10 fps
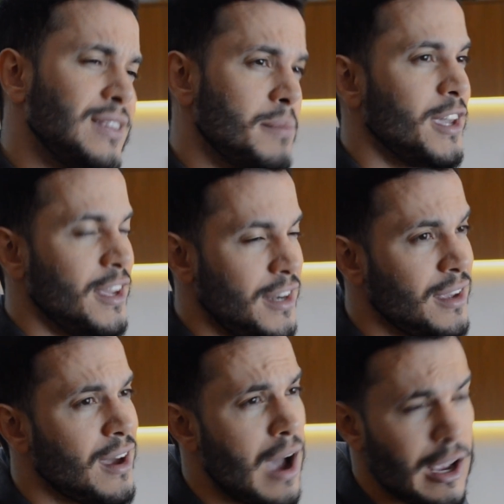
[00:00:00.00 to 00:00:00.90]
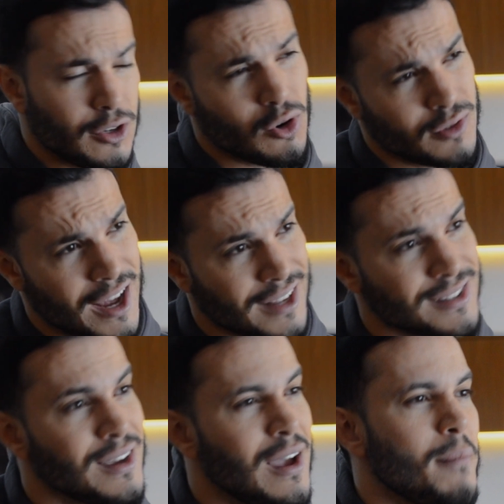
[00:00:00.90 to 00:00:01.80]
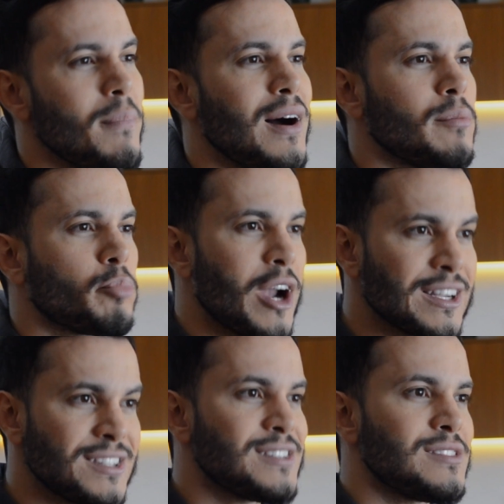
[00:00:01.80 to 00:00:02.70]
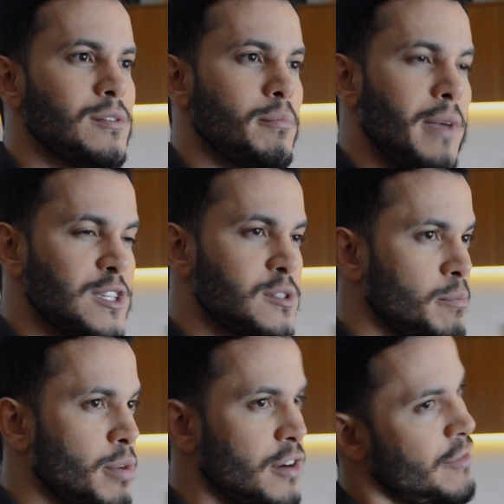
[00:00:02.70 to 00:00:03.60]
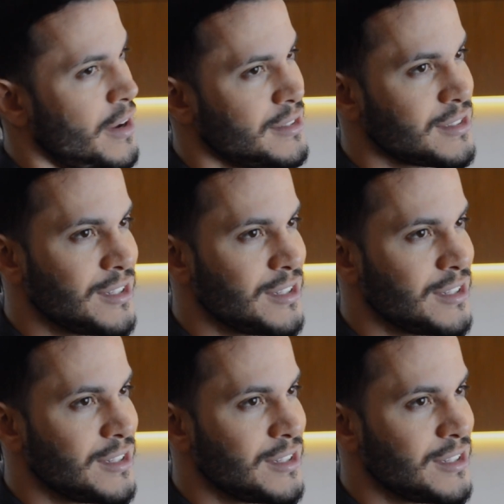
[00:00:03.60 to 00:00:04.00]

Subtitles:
in the beginning, I know that, but practice makes perfect.